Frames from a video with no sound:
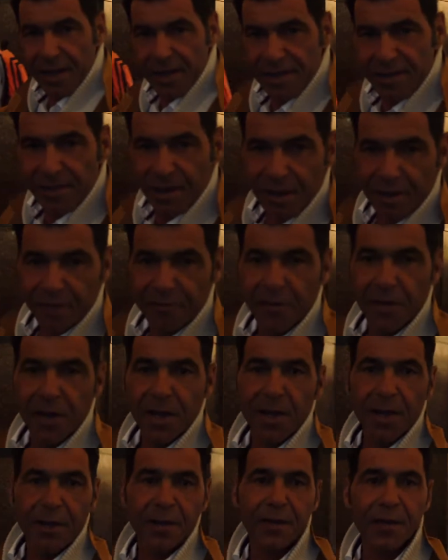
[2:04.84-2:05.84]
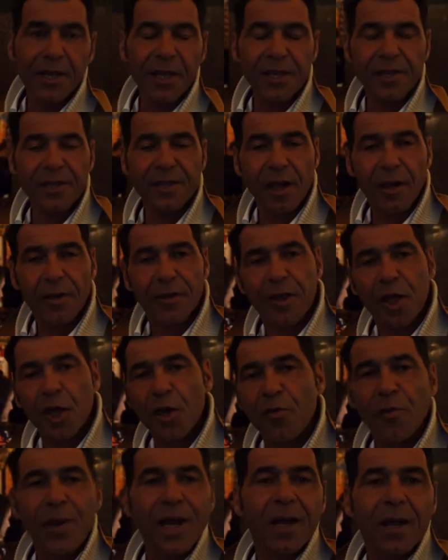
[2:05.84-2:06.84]
itself, these are the
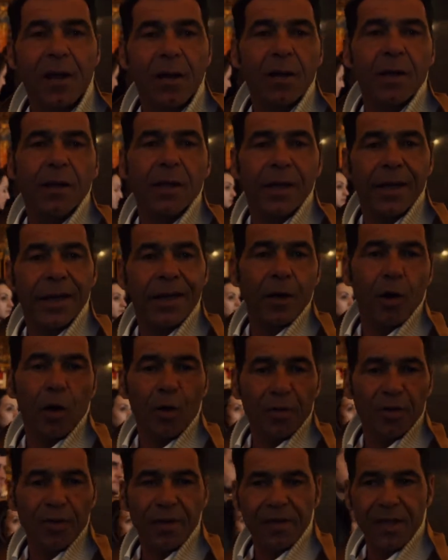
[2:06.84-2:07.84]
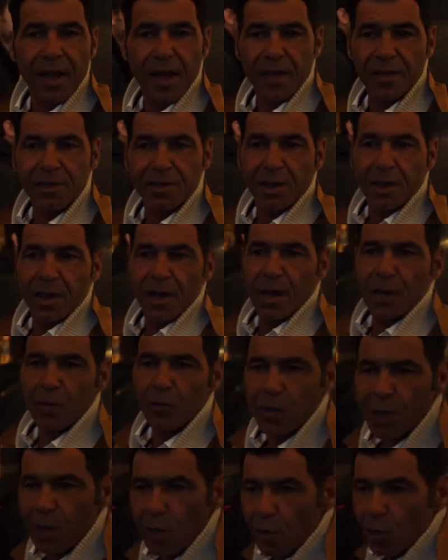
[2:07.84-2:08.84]
Greek uh, Orthodox,
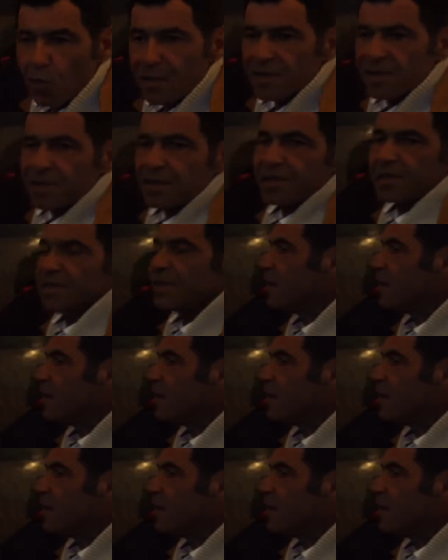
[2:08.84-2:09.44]
and we notice this